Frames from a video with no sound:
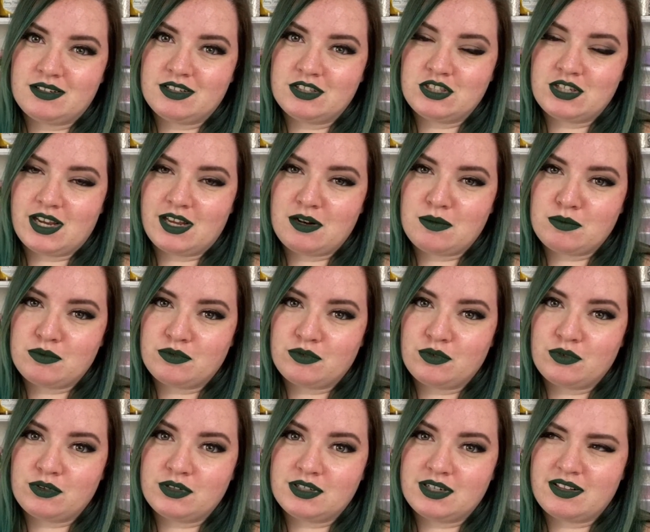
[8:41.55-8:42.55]
the channel
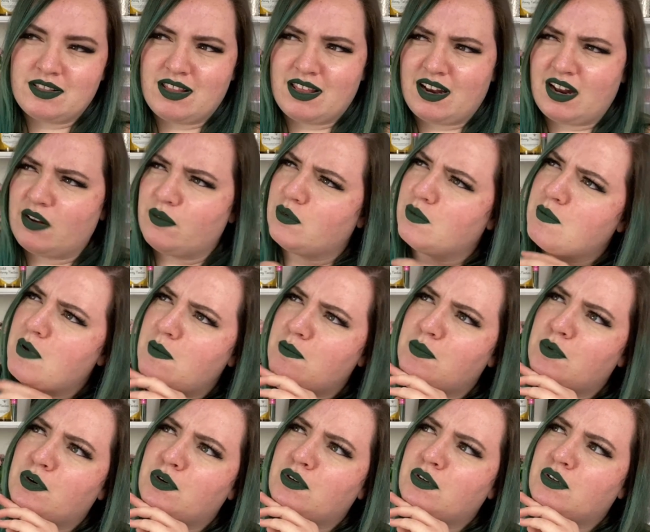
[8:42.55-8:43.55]
before that I
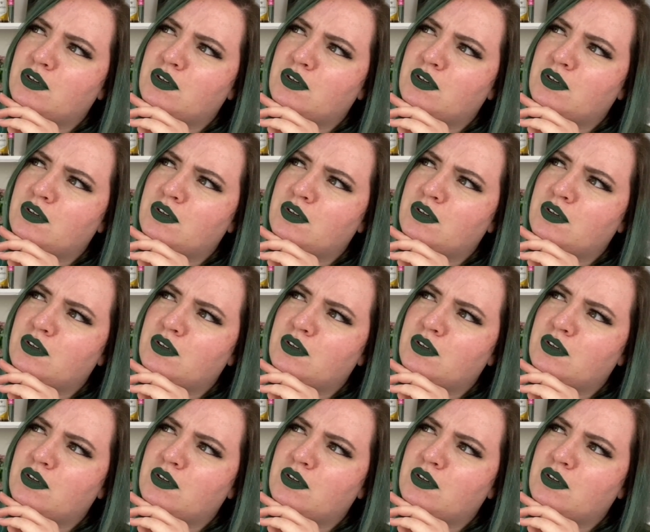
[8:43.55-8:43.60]
remember.